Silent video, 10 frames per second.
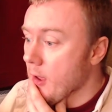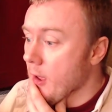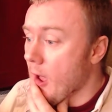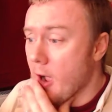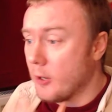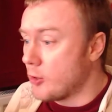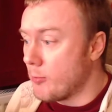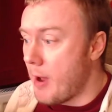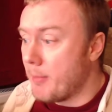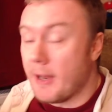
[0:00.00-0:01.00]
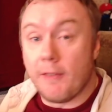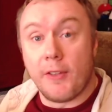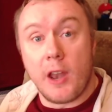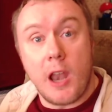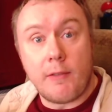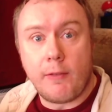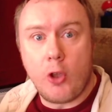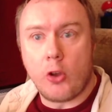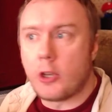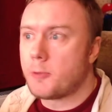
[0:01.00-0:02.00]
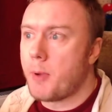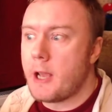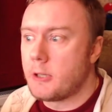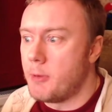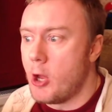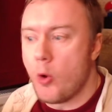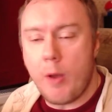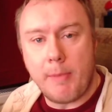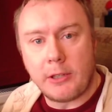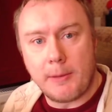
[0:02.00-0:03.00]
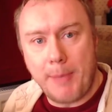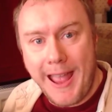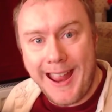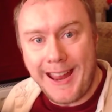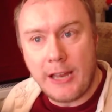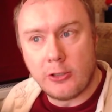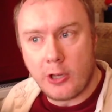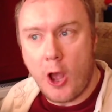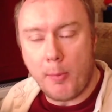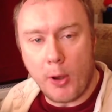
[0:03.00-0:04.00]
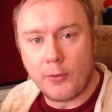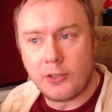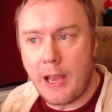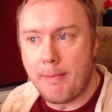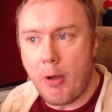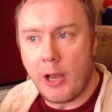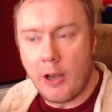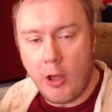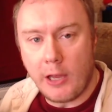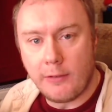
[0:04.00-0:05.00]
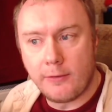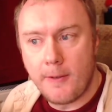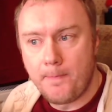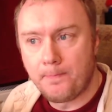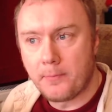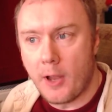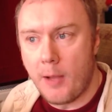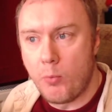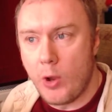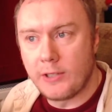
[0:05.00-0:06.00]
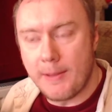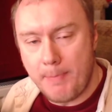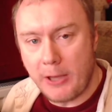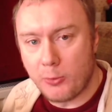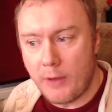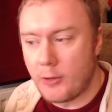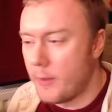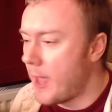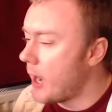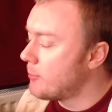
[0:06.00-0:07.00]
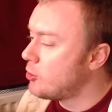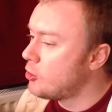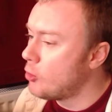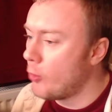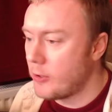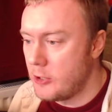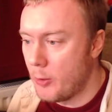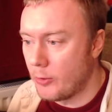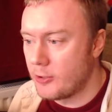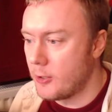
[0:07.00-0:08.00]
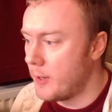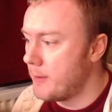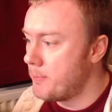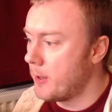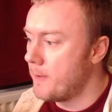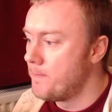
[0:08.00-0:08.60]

I'm going to stop rambling. For the love of God, explain to me who I'm meant to pay to carbon offset my life, and what is the best way of doing that. And I'm sure there's nuance to it, but